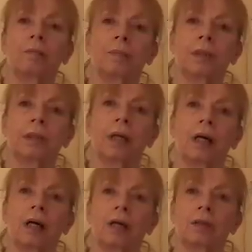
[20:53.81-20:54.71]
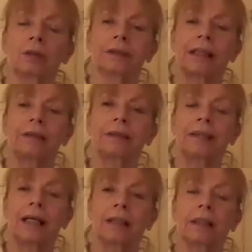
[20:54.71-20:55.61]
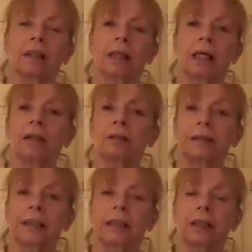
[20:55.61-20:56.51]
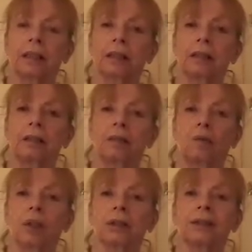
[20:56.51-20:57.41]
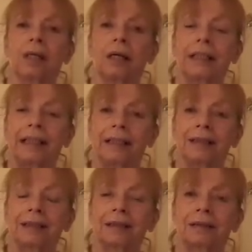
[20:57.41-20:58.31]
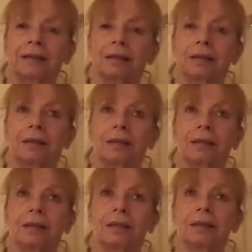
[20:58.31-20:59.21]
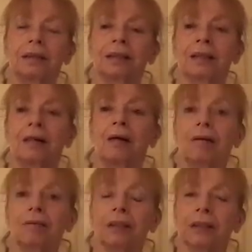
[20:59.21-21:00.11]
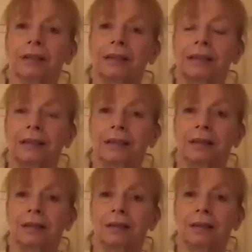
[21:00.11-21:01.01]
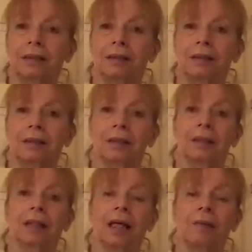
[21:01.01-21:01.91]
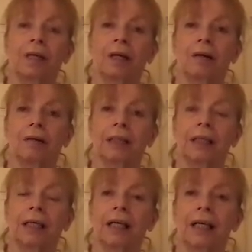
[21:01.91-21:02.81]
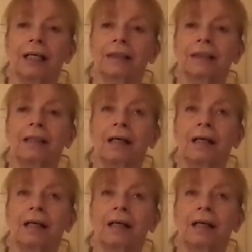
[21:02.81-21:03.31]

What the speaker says: But I also say that closing one's eyes to the horrors that are going on, it's